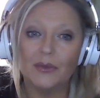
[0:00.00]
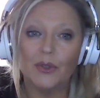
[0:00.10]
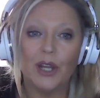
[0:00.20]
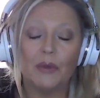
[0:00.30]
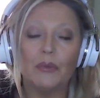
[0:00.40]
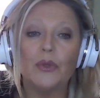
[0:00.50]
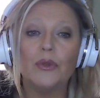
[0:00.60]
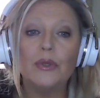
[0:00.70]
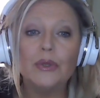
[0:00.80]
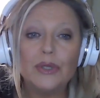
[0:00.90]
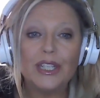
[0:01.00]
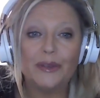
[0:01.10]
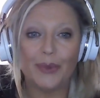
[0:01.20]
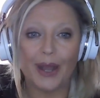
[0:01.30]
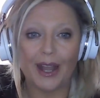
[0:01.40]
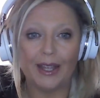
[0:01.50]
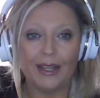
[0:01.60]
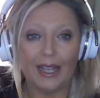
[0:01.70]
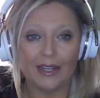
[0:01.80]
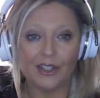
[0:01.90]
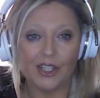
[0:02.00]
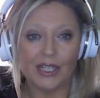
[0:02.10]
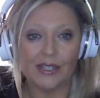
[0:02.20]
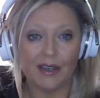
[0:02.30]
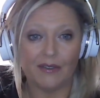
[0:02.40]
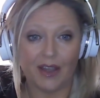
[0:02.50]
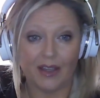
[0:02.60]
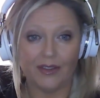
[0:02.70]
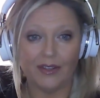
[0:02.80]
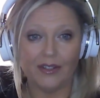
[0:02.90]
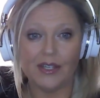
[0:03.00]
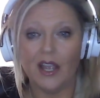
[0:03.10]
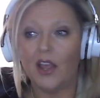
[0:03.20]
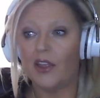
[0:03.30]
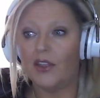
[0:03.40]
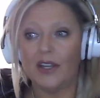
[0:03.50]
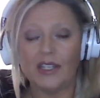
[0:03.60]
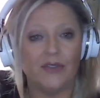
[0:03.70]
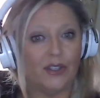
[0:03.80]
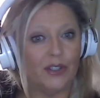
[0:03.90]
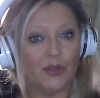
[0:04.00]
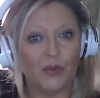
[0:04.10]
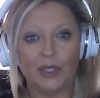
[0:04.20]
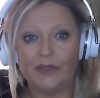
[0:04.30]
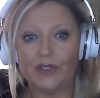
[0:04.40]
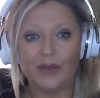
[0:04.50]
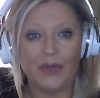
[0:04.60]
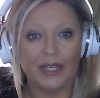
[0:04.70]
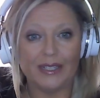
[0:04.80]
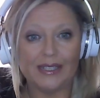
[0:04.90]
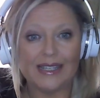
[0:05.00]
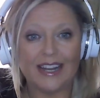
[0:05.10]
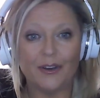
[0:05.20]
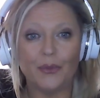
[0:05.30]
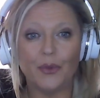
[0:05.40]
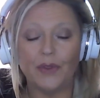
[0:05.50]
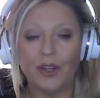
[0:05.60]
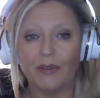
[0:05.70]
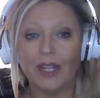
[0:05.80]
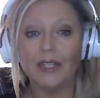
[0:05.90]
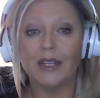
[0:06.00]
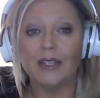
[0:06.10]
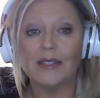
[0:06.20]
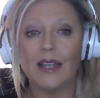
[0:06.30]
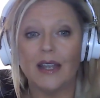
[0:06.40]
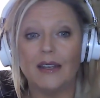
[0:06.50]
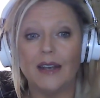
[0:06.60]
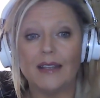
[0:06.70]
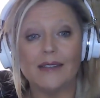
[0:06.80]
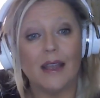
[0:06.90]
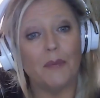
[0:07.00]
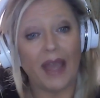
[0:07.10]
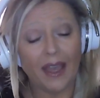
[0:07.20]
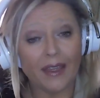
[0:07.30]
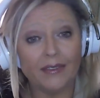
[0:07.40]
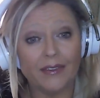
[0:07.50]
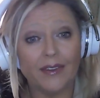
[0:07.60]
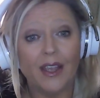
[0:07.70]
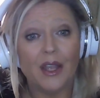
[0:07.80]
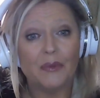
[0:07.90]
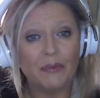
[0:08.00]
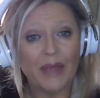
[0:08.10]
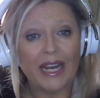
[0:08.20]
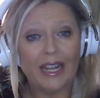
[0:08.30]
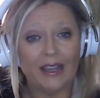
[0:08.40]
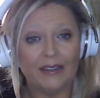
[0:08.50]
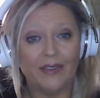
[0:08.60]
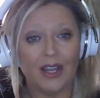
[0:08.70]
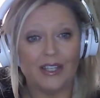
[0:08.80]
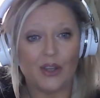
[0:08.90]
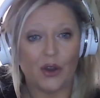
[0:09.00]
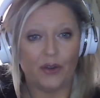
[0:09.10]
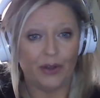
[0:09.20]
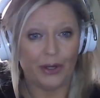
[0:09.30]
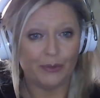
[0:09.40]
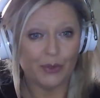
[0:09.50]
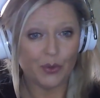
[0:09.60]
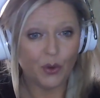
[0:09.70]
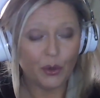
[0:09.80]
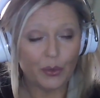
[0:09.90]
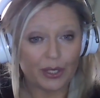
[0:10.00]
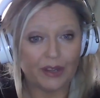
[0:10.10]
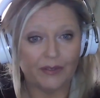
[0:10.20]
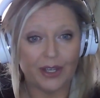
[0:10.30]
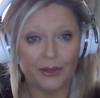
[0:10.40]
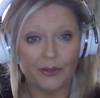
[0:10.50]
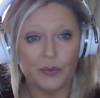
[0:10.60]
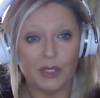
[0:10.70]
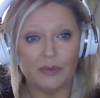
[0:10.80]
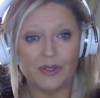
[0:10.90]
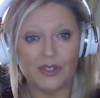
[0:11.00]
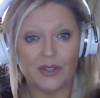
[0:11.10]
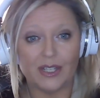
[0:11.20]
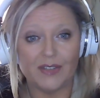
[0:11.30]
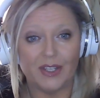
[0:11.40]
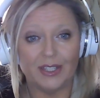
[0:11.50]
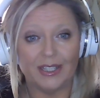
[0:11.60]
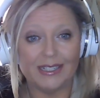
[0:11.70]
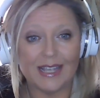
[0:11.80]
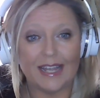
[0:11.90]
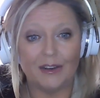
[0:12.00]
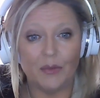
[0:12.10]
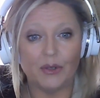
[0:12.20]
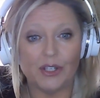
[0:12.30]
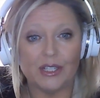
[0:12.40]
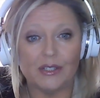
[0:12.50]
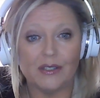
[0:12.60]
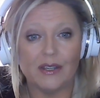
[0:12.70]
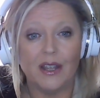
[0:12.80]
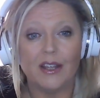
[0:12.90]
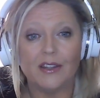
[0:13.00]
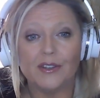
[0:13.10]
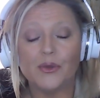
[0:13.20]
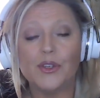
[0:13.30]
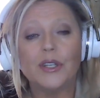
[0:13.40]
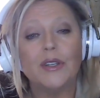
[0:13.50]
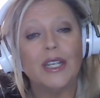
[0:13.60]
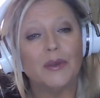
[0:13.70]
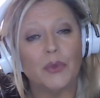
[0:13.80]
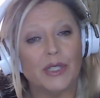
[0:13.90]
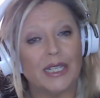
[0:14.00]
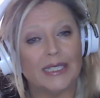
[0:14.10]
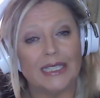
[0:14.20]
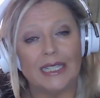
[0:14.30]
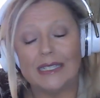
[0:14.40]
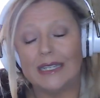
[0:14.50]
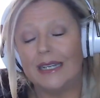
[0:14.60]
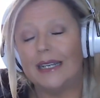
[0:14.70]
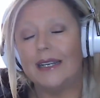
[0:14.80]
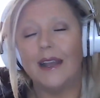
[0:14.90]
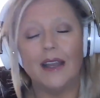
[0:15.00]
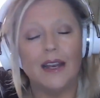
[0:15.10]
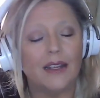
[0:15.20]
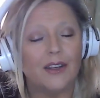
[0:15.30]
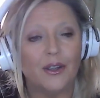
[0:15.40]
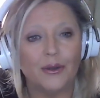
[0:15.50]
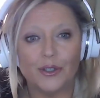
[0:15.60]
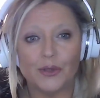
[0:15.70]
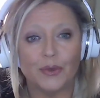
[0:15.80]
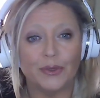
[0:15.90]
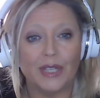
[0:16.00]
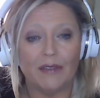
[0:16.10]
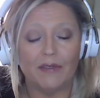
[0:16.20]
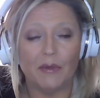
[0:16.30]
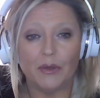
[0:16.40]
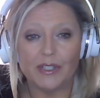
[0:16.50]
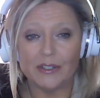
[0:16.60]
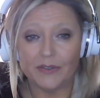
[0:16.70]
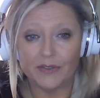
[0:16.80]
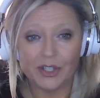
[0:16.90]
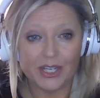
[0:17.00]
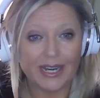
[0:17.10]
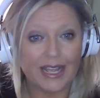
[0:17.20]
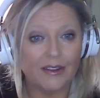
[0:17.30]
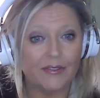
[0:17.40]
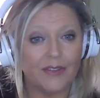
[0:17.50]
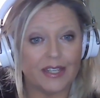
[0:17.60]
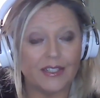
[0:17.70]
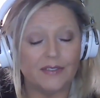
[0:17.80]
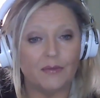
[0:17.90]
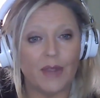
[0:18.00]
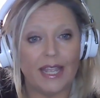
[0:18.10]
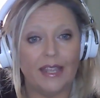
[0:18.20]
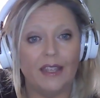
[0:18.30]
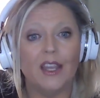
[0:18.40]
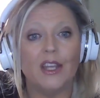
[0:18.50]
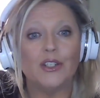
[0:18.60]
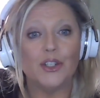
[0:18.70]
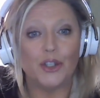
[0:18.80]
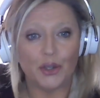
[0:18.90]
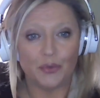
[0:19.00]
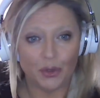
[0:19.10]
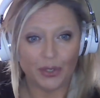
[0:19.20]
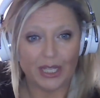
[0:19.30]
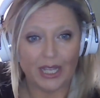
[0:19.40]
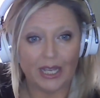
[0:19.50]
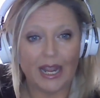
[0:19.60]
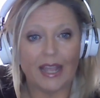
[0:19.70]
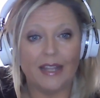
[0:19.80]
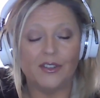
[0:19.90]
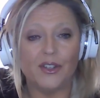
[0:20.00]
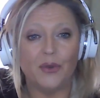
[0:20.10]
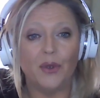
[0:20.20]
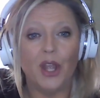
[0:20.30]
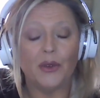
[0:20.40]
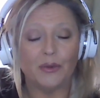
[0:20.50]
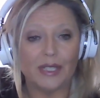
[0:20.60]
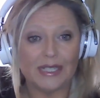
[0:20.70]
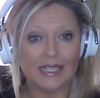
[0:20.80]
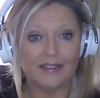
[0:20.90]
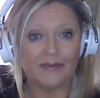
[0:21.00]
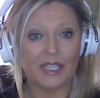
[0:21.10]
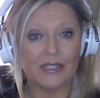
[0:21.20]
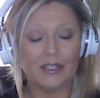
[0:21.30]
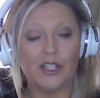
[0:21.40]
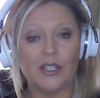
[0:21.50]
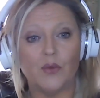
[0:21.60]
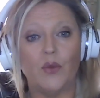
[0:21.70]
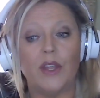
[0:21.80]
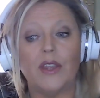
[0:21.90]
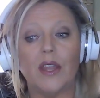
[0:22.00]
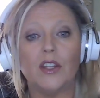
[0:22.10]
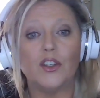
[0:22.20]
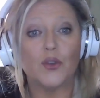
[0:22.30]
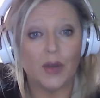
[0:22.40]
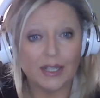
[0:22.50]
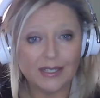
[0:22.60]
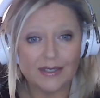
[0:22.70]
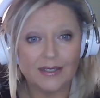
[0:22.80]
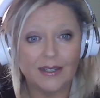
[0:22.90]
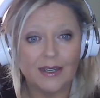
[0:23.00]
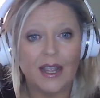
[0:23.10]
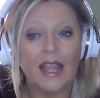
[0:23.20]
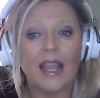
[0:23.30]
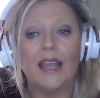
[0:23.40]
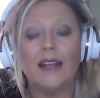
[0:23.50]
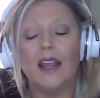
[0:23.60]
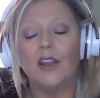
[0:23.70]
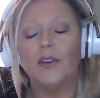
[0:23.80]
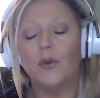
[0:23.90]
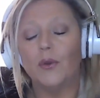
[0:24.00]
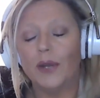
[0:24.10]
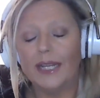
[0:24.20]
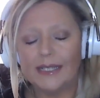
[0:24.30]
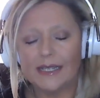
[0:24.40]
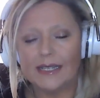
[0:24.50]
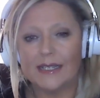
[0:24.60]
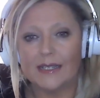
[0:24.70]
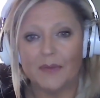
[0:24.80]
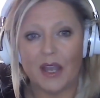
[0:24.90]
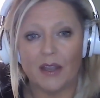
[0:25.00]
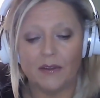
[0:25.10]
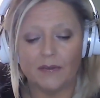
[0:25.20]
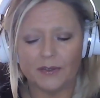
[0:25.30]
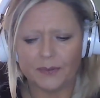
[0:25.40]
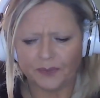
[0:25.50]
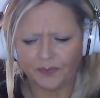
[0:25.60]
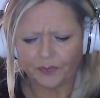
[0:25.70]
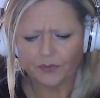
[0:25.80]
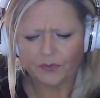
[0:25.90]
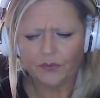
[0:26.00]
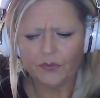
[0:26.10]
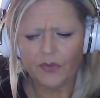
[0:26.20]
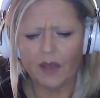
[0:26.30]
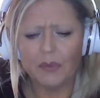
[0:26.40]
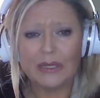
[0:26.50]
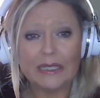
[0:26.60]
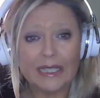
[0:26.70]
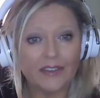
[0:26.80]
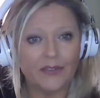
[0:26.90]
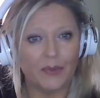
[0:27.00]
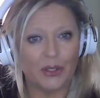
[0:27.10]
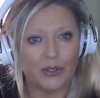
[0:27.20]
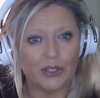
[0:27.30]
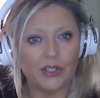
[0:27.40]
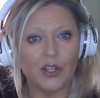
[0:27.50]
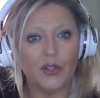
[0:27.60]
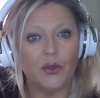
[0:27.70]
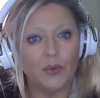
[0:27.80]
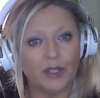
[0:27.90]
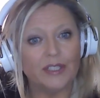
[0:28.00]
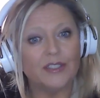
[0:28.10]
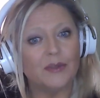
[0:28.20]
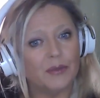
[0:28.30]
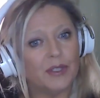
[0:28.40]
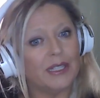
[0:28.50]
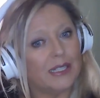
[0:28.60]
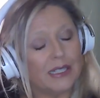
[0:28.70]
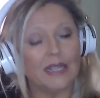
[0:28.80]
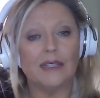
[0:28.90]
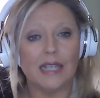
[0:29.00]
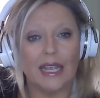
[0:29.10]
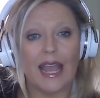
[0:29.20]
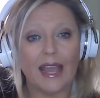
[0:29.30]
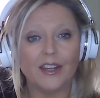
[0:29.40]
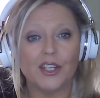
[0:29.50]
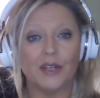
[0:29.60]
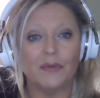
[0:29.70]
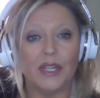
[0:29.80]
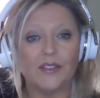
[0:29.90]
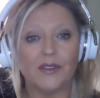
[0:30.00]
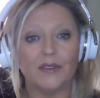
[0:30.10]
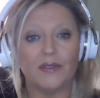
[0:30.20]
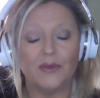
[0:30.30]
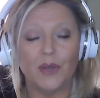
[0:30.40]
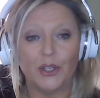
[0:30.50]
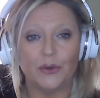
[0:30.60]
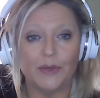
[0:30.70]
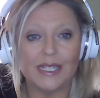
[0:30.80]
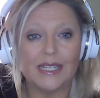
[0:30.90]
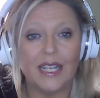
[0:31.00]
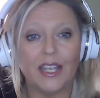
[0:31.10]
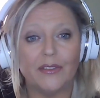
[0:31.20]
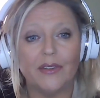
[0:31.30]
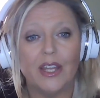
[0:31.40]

We're not polluted by the energies of others, thoughts, feelings, beliefs, and opinions that are moving around us. And as empaths, many of us are very absorbent of other people's thoughts, feelings, and emotions. So shielding and protecting is a non-negotiable to have the most efficient and effective way to communicate and to receive messages with trust and a great system of belief because you're willing to then take action based off of what you receive.